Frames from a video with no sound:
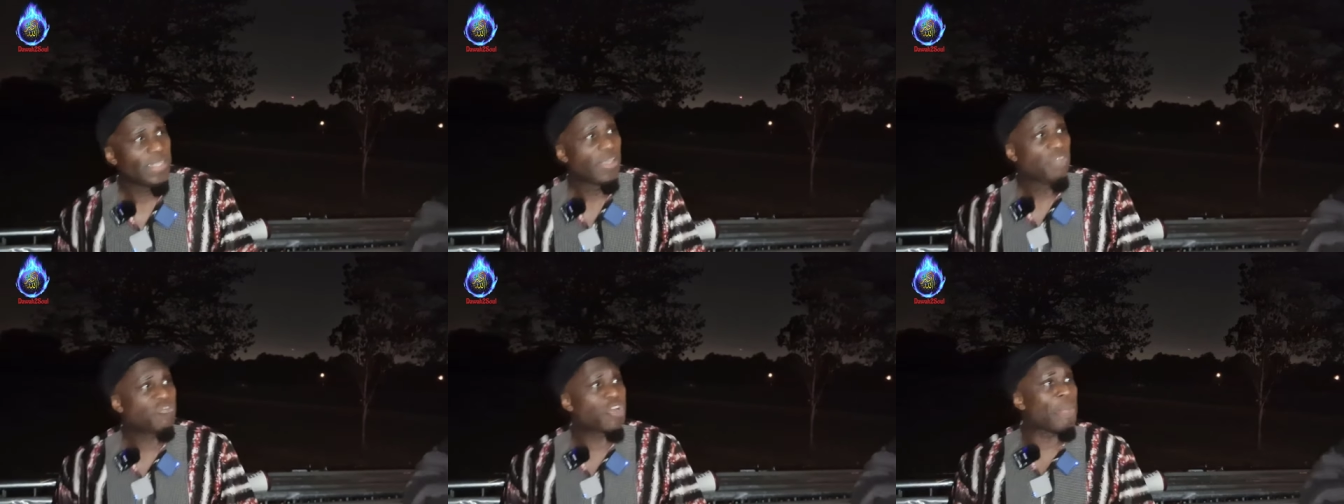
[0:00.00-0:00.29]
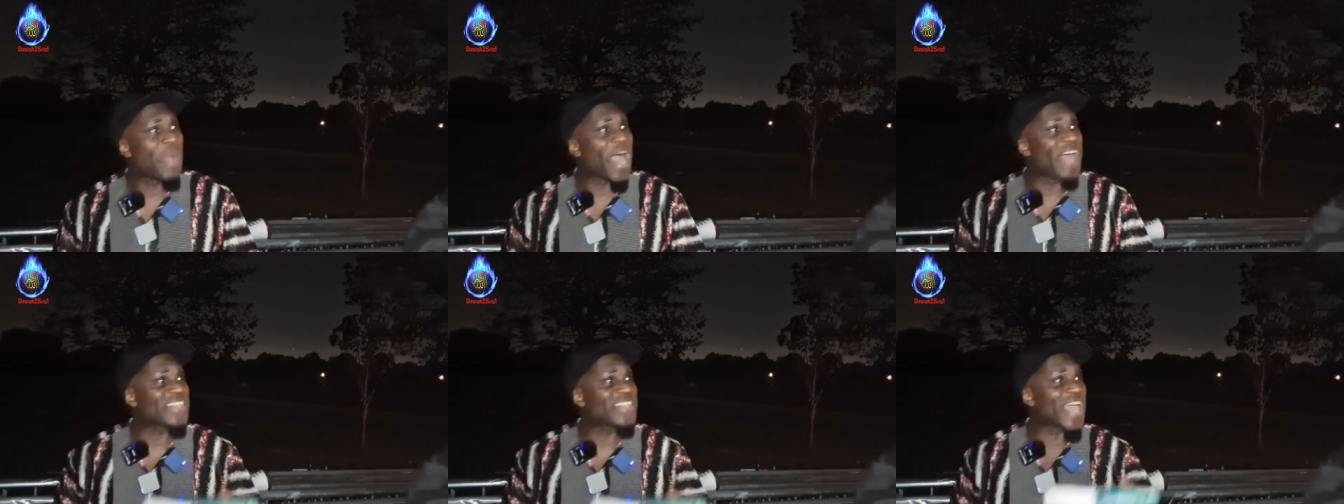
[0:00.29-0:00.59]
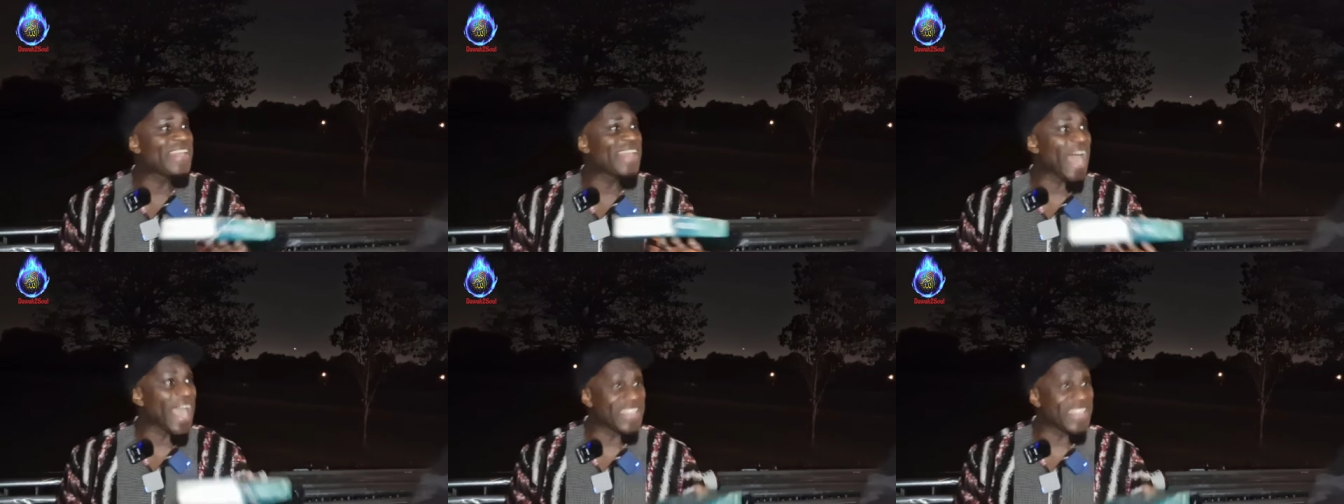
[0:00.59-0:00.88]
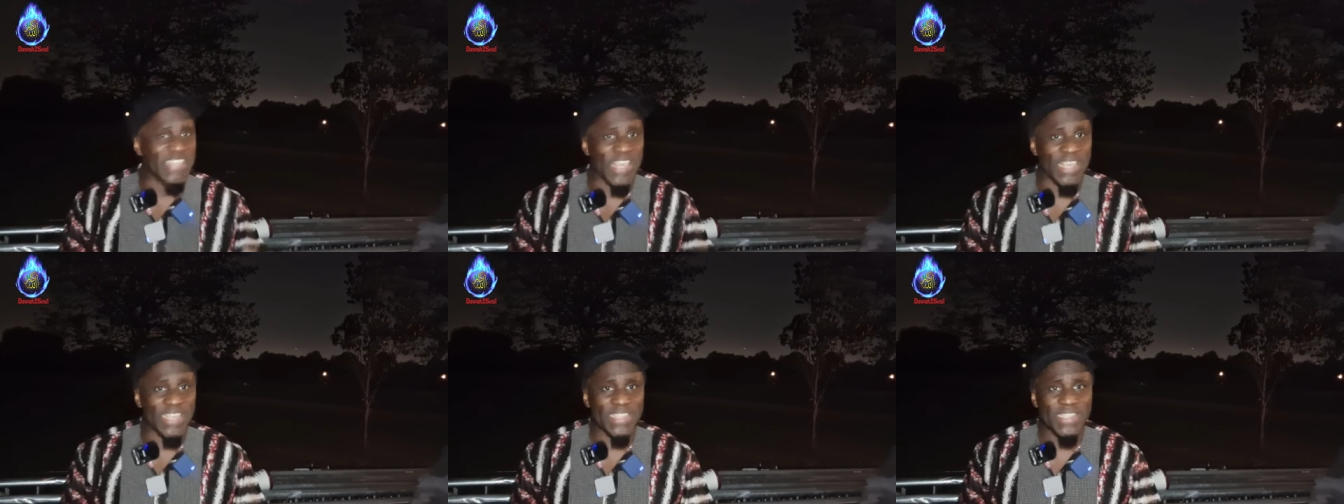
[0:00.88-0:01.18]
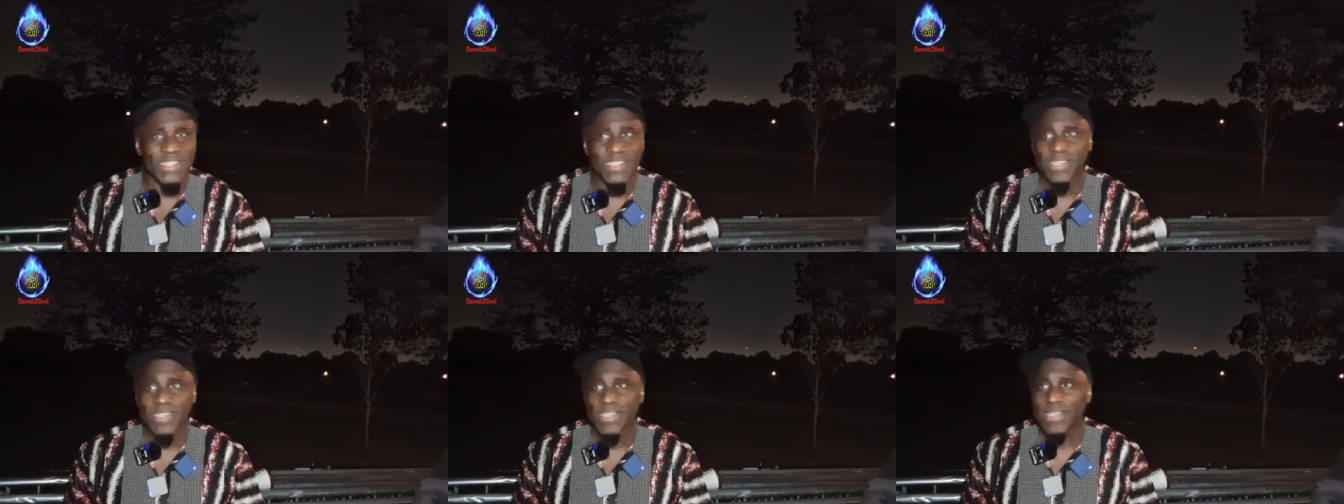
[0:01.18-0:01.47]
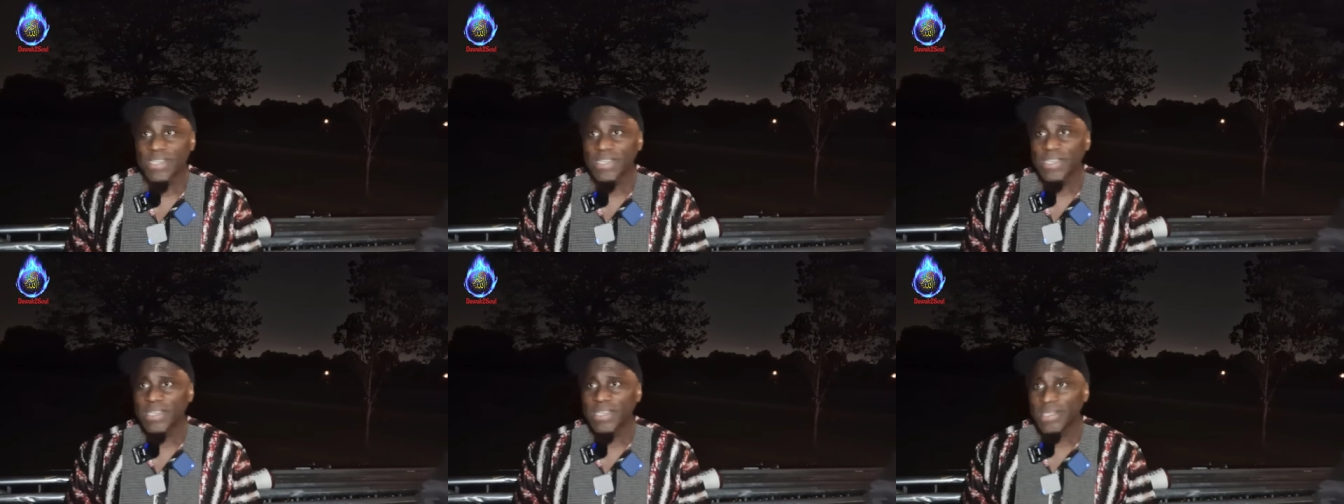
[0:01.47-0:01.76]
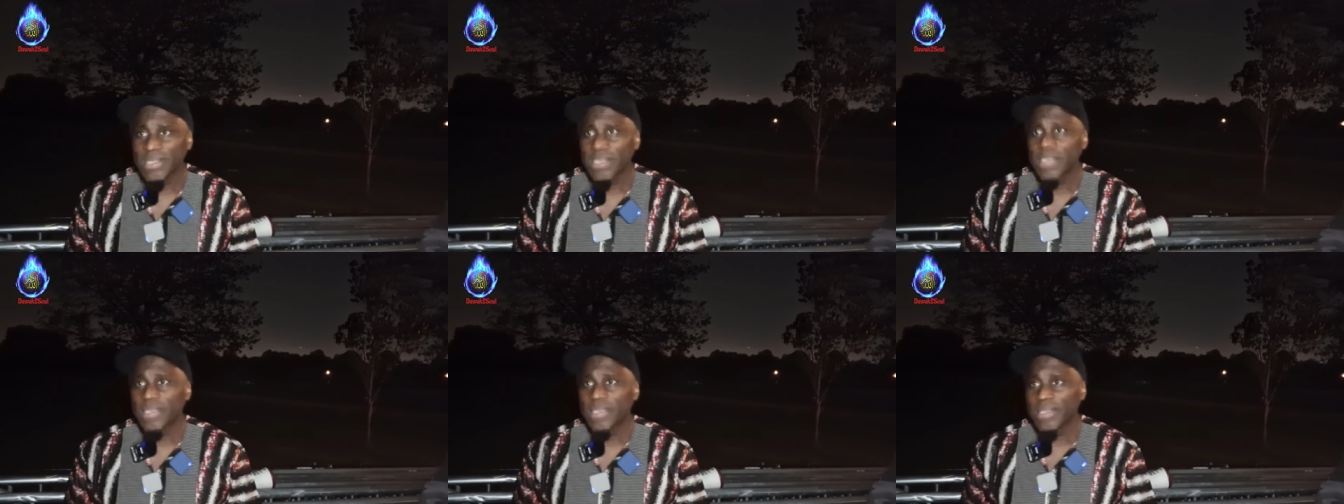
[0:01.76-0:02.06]
From Isaiah nine six. Jesus was
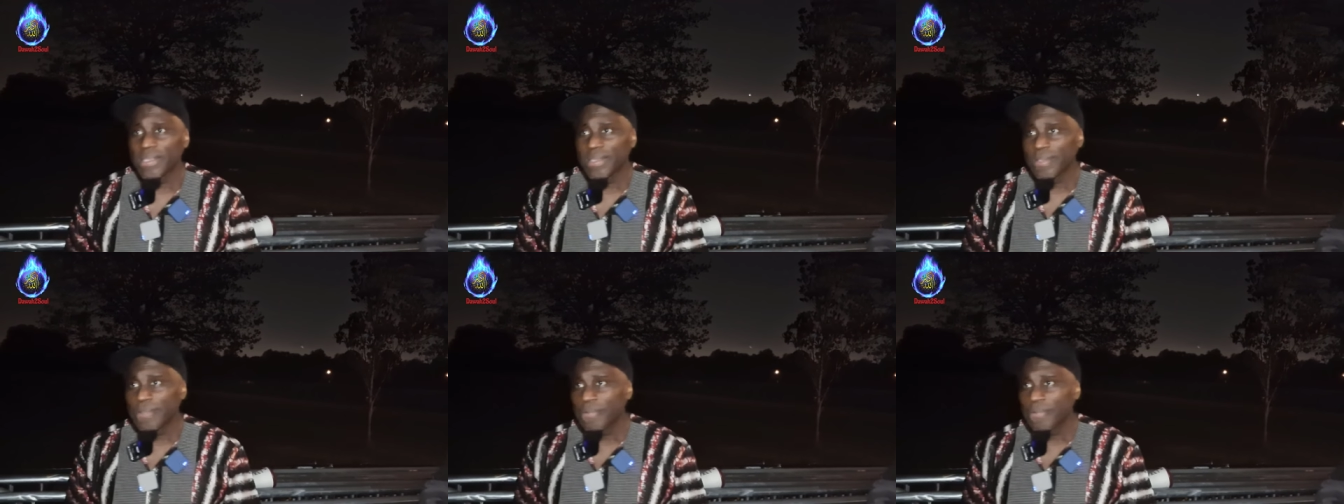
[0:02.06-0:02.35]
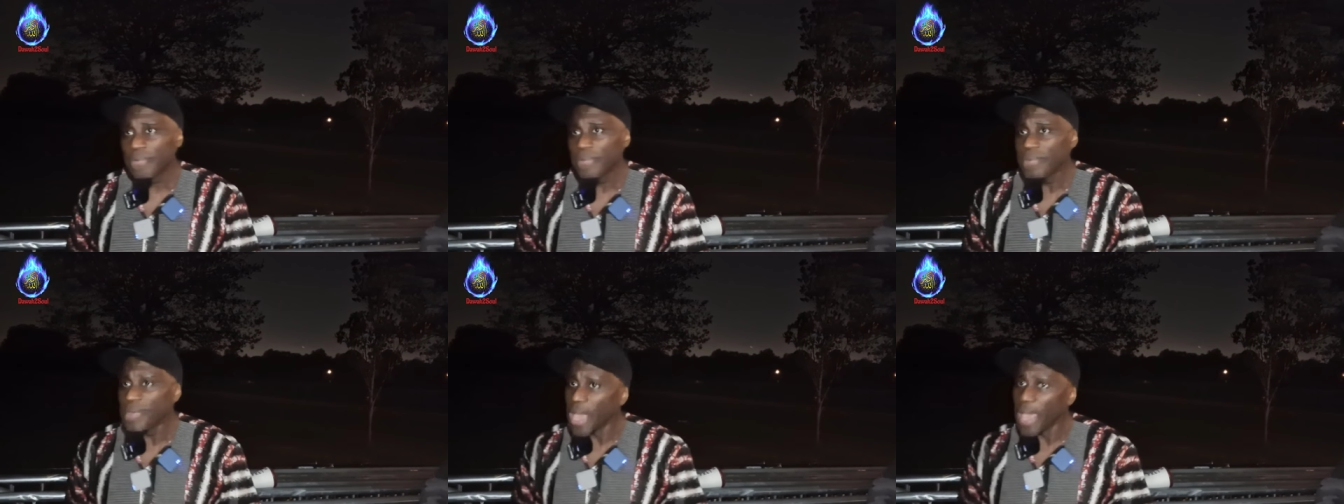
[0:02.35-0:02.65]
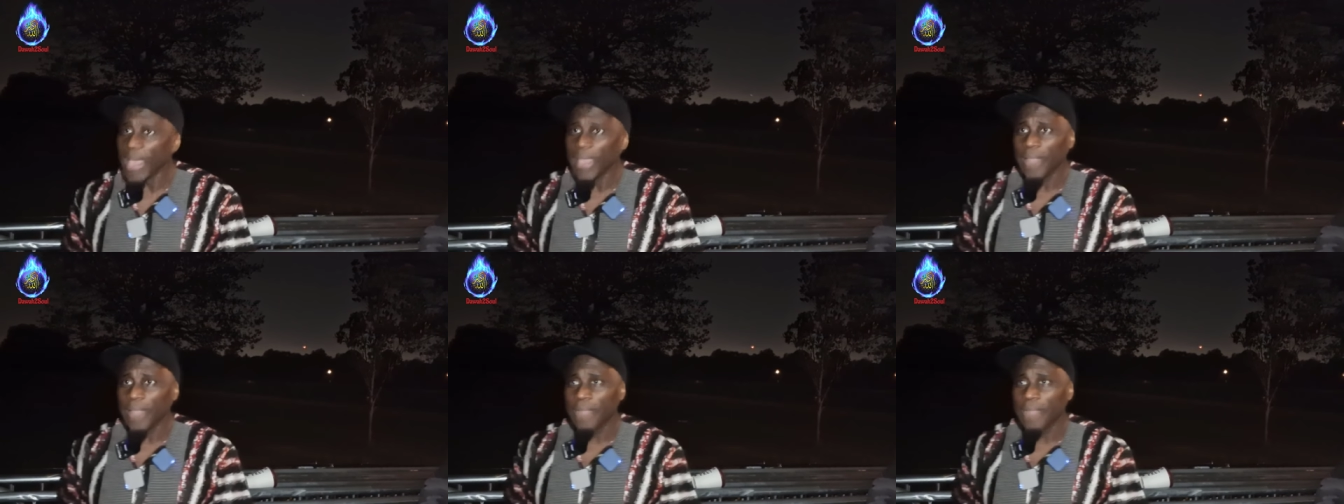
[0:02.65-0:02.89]
upstairs. Yeah.